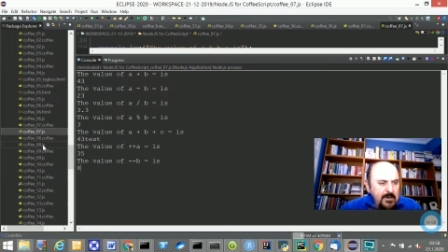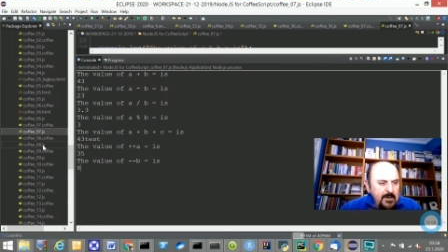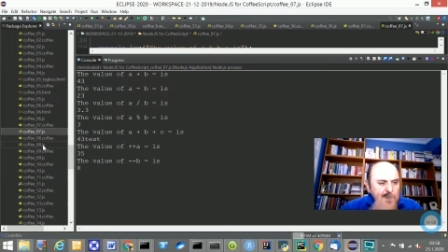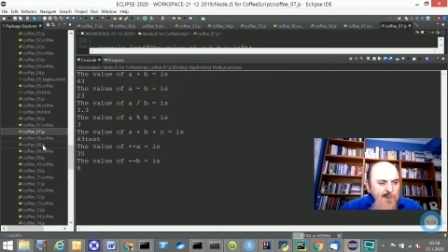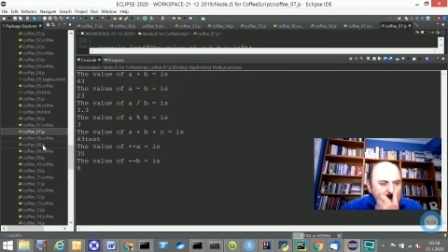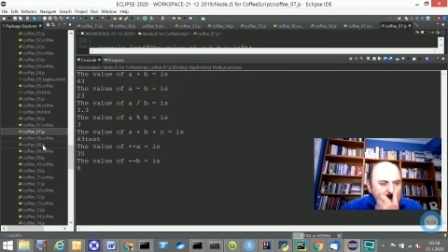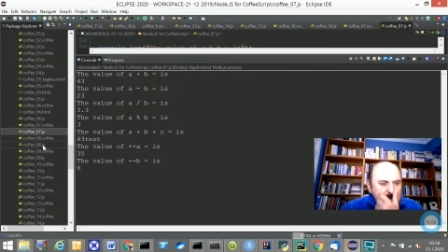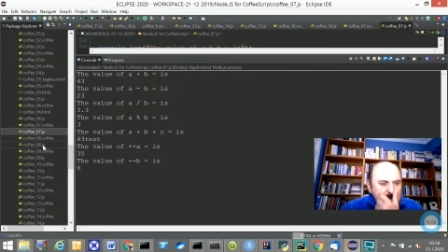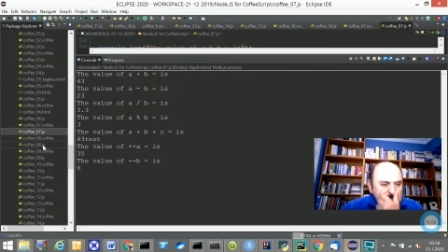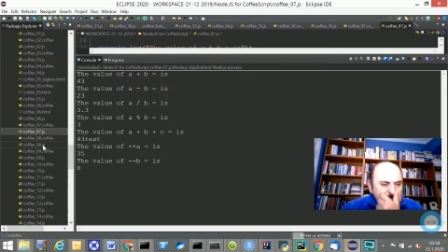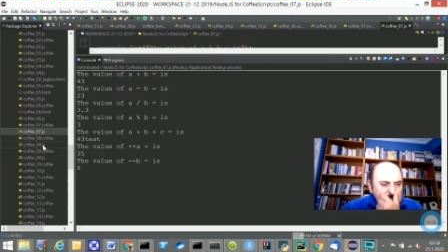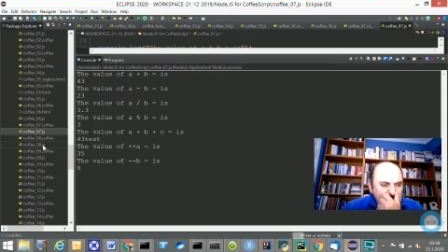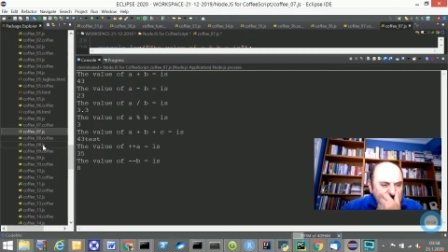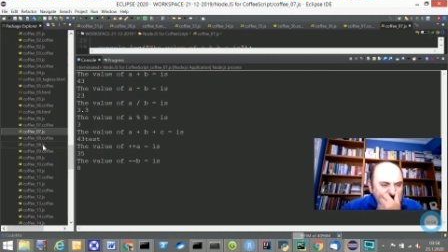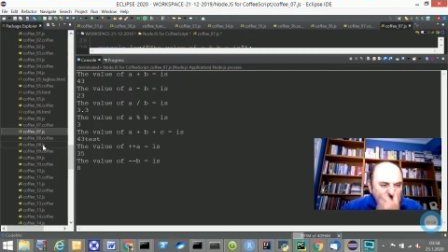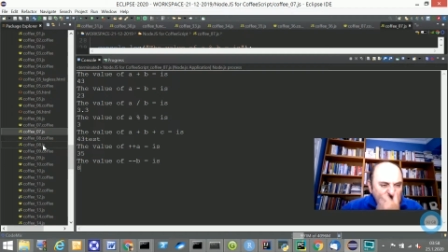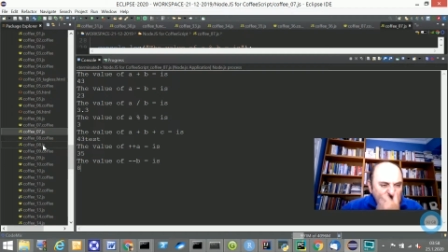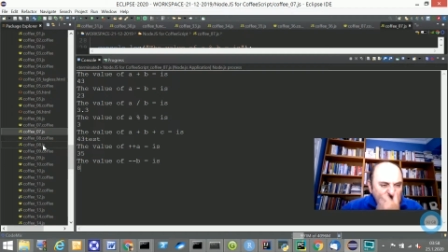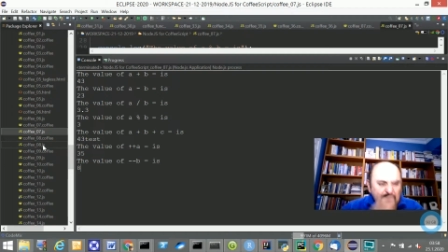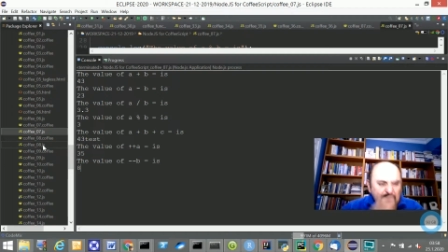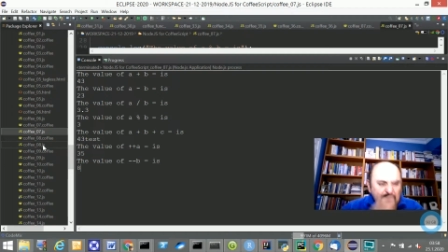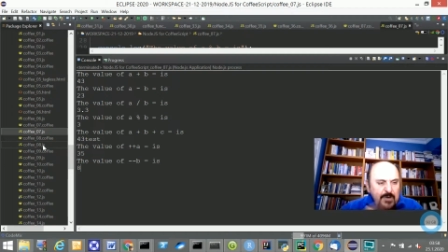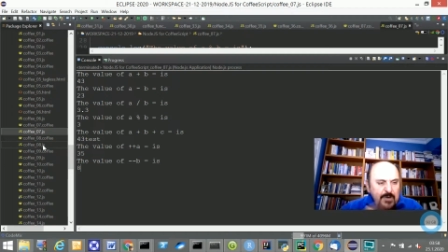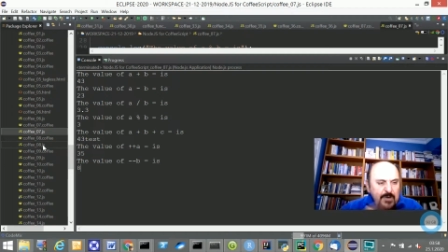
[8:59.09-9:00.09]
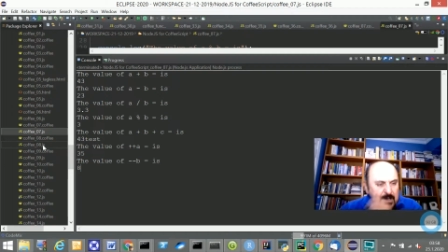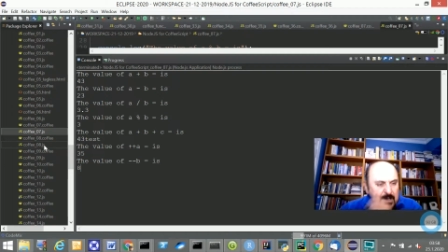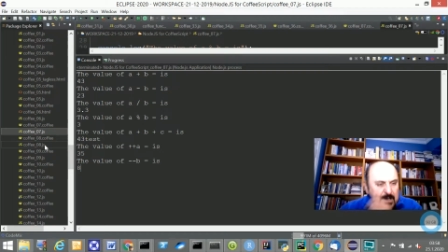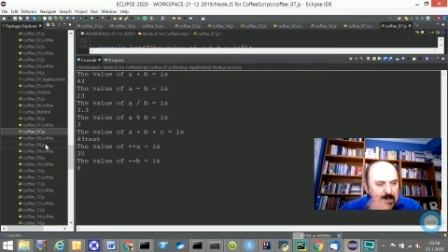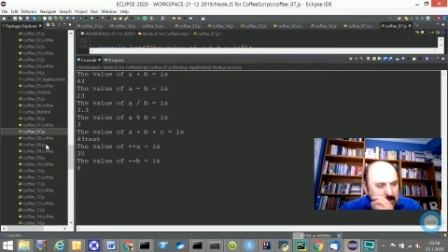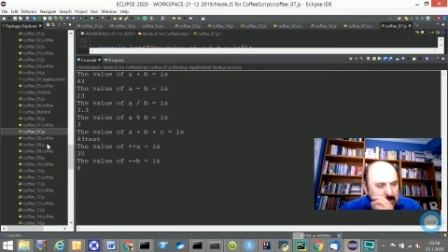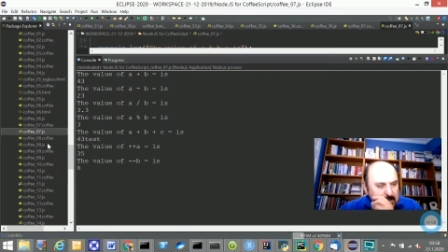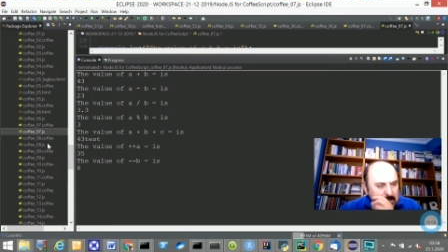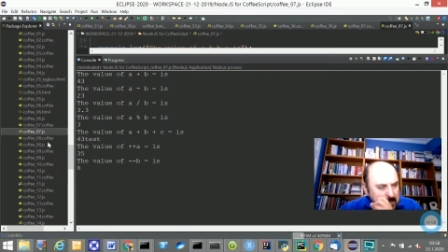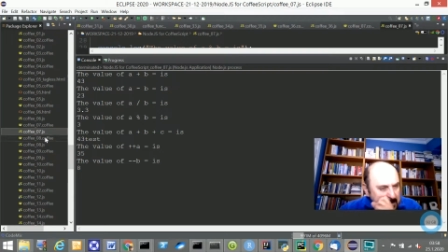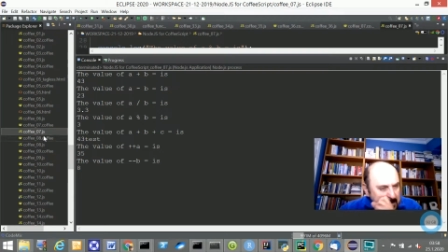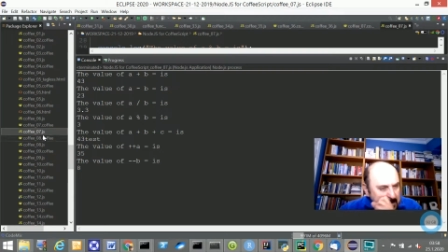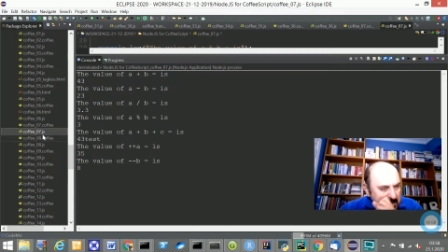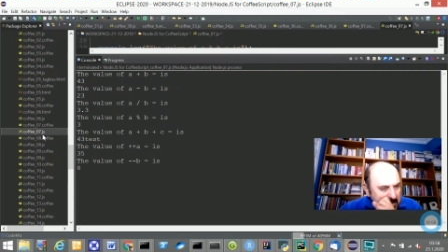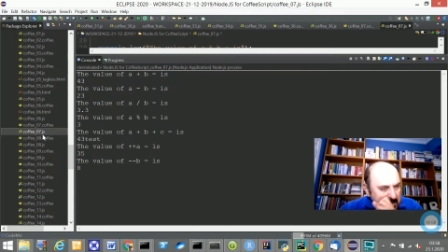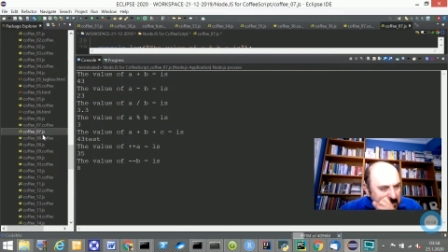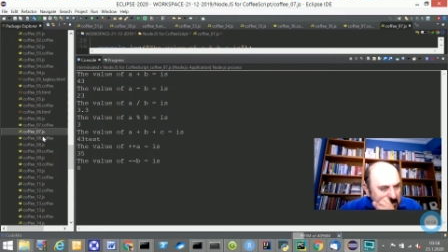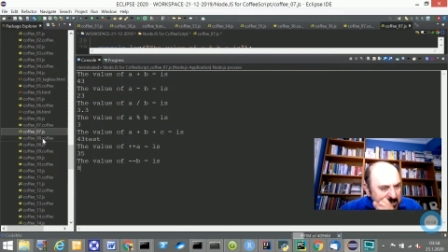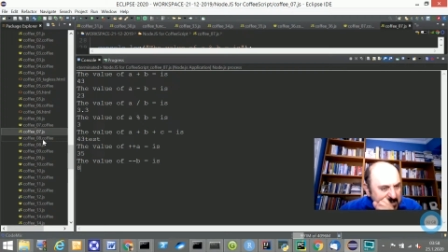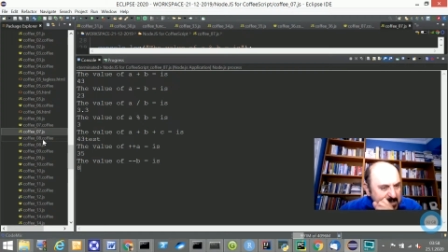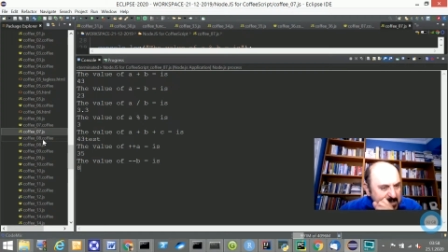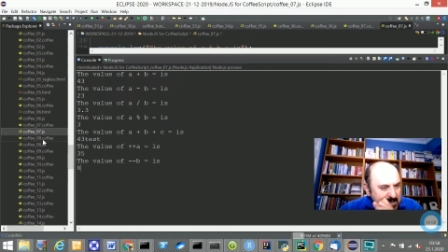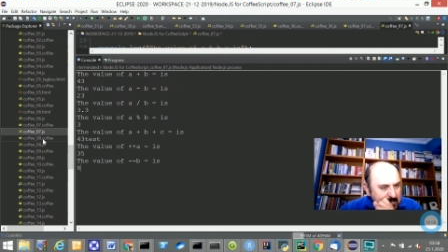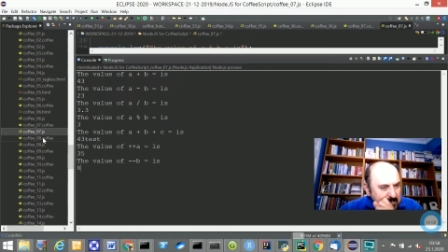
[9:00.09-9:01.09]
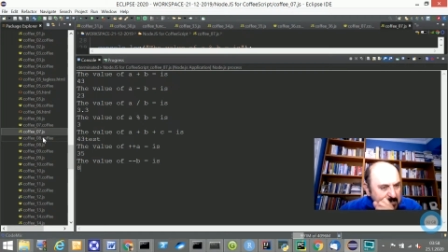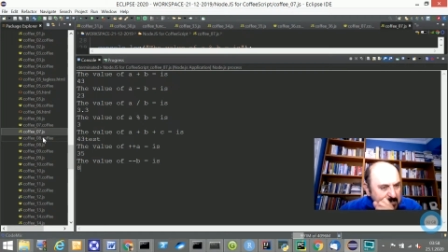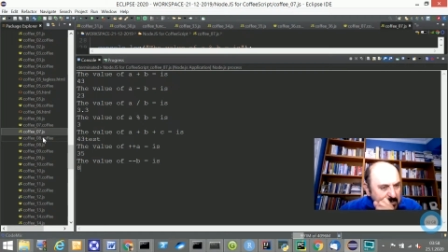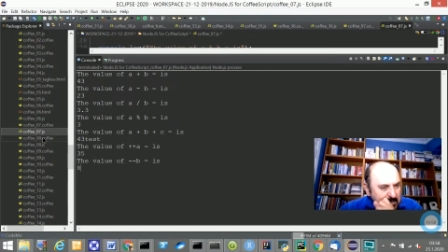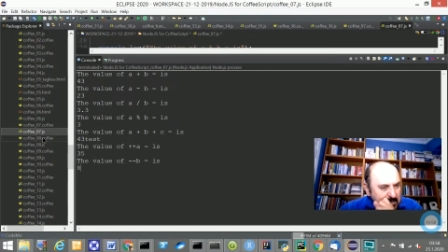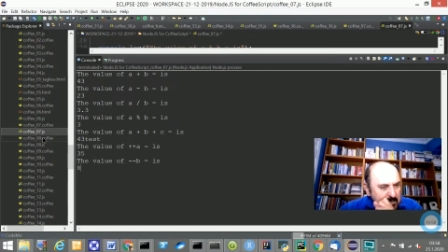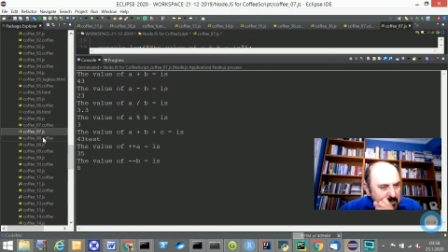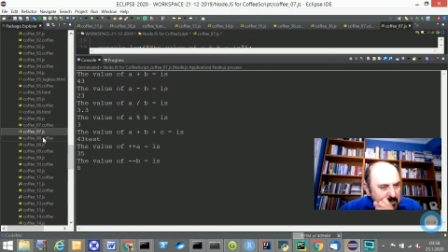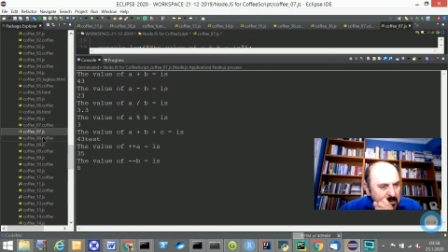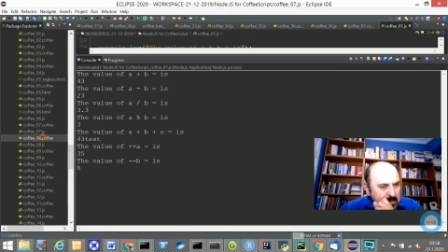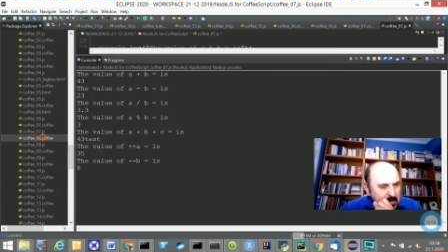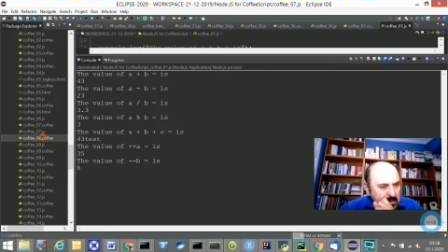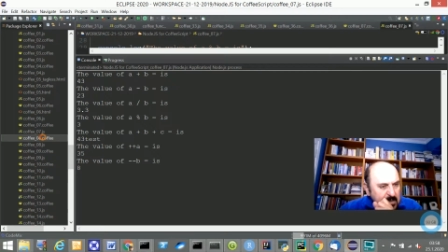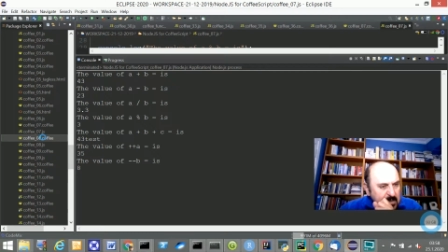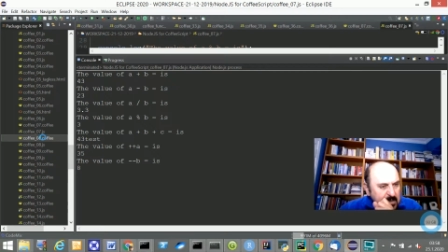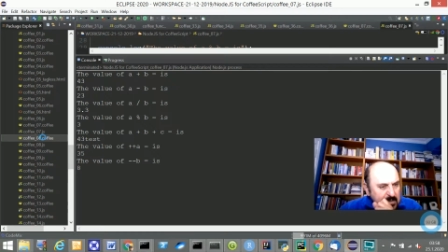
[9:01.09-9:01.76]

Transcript: let me show you another example. This